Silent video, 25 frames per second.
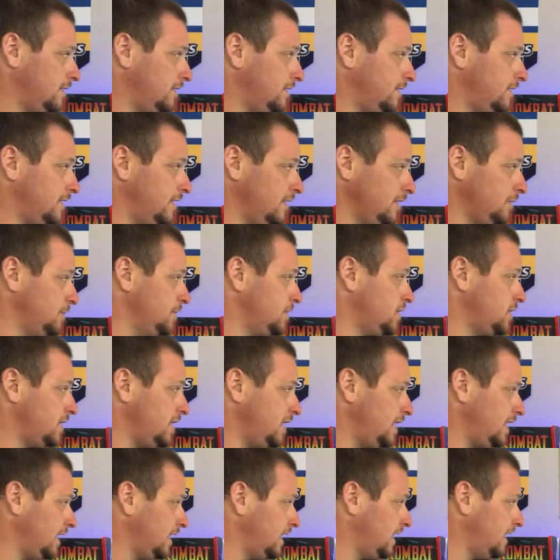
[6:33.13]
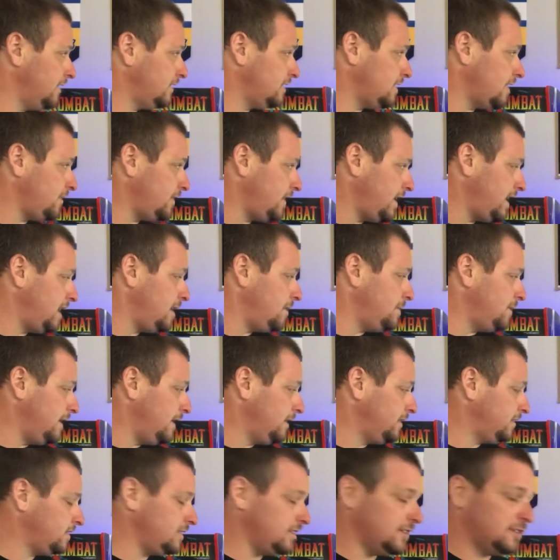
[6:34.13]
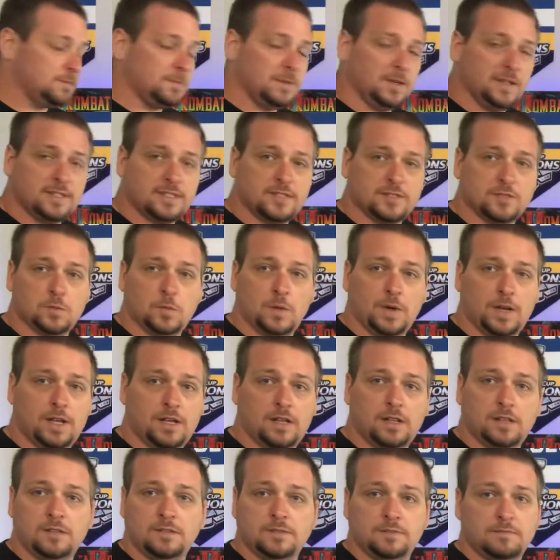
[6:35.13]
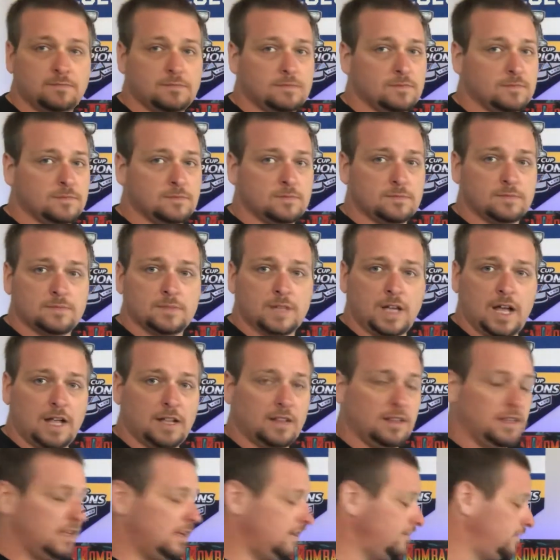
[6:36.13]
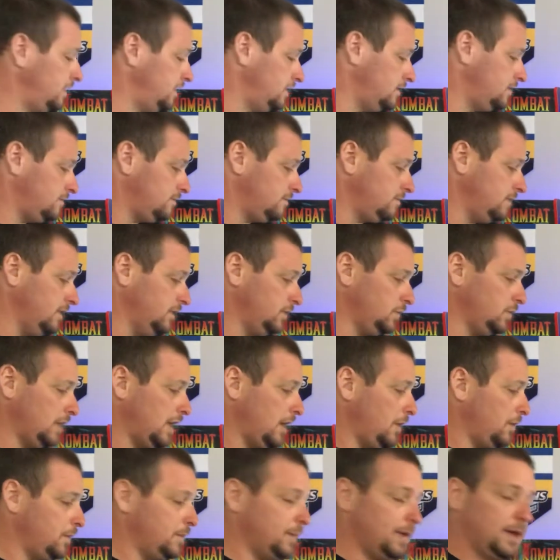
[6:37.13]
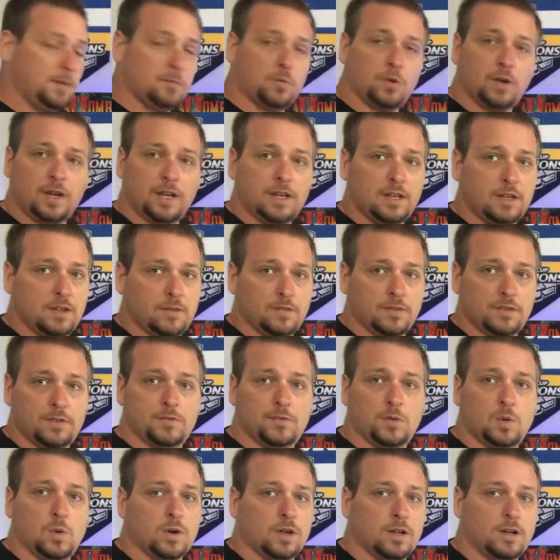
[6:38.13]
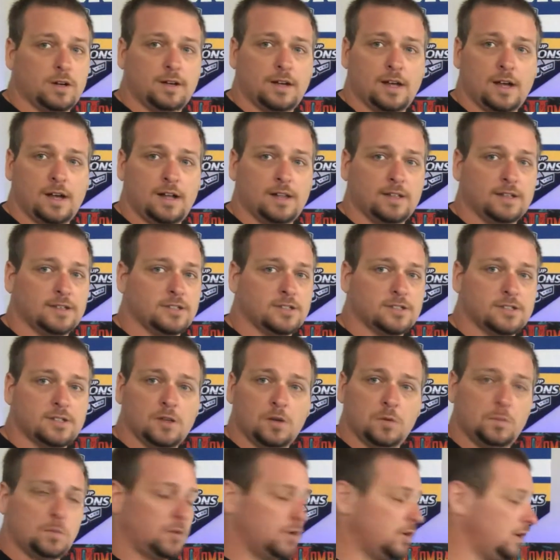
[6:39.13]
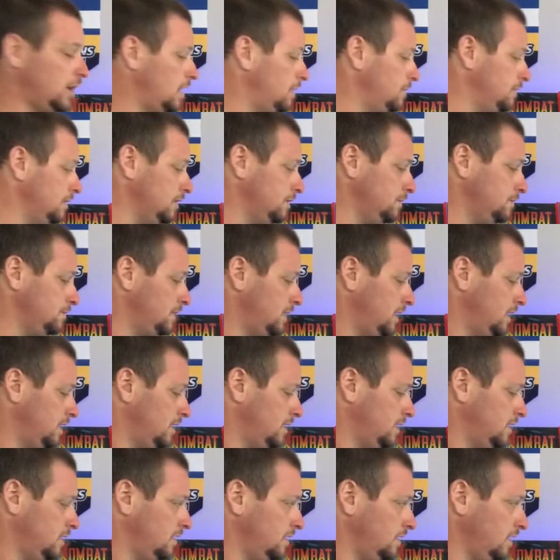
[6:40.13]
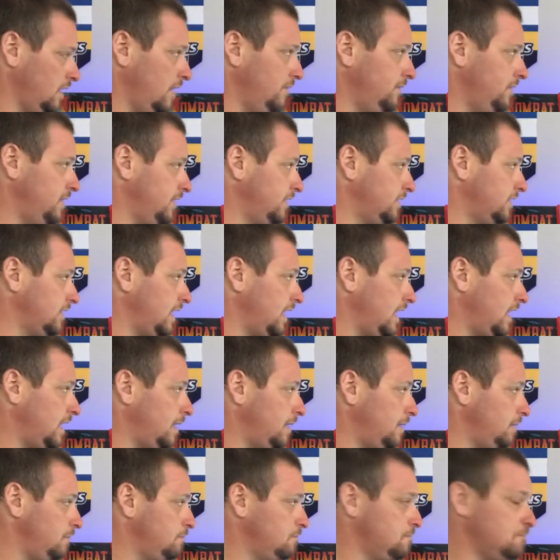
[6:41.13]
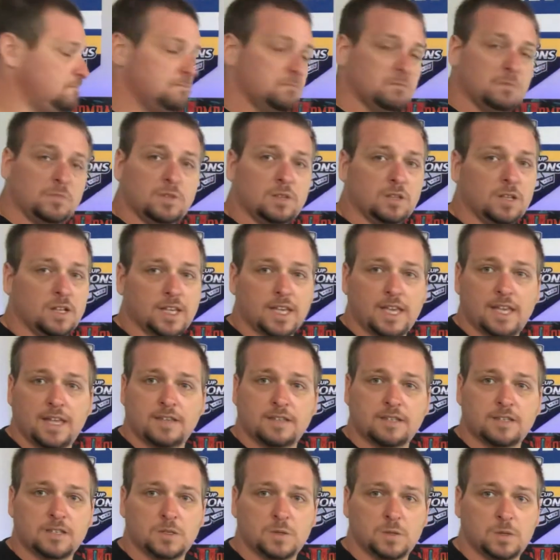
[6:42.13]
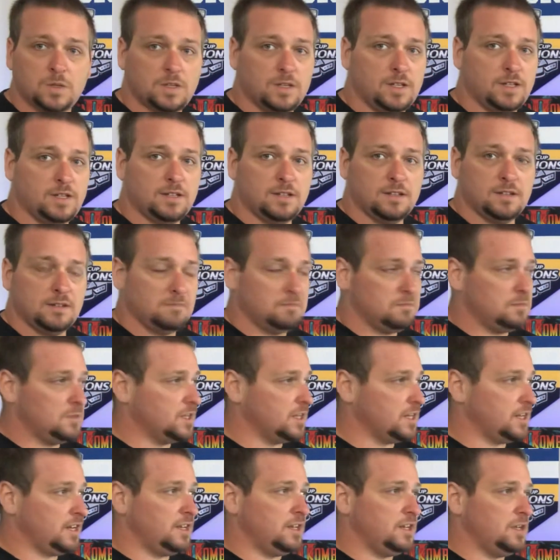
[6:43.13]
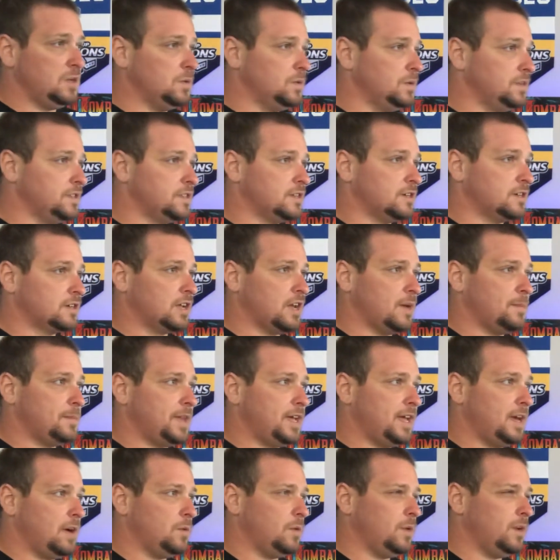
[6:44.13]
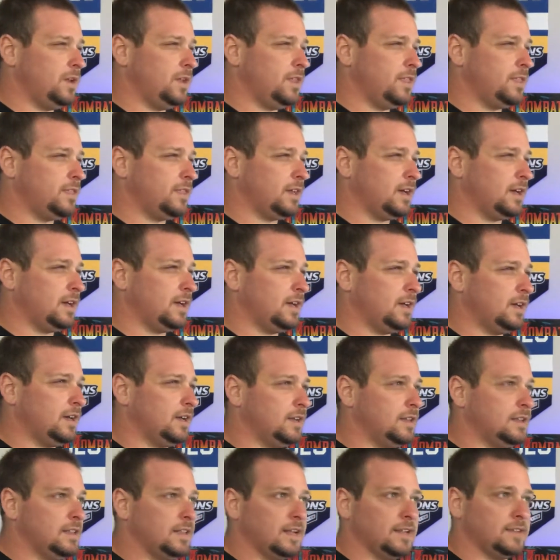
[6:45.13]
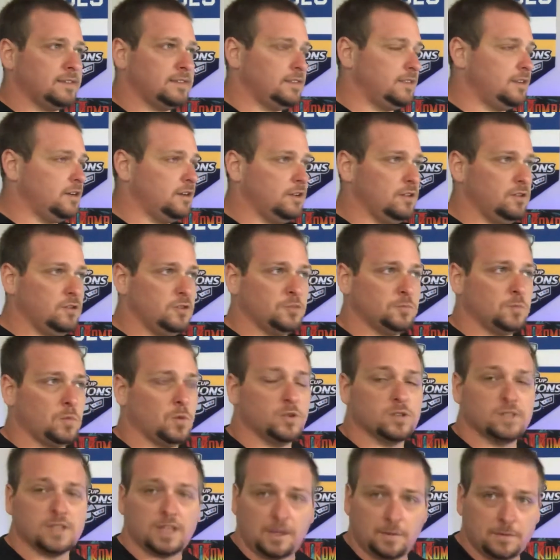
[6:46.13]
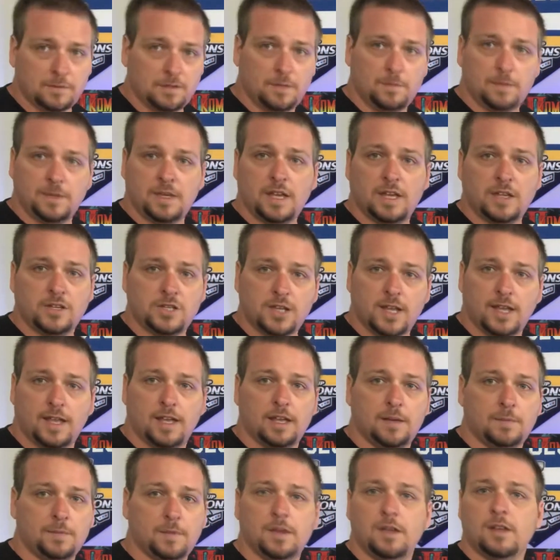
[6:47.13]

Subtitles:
This machine, I guess I've had about 6 months as well. I love it. This one I would buy brand new for the $400, no problem. Love this game. Look into it. Look into new ones they're coming out with. Like I said, their new sports games, NBA Jam.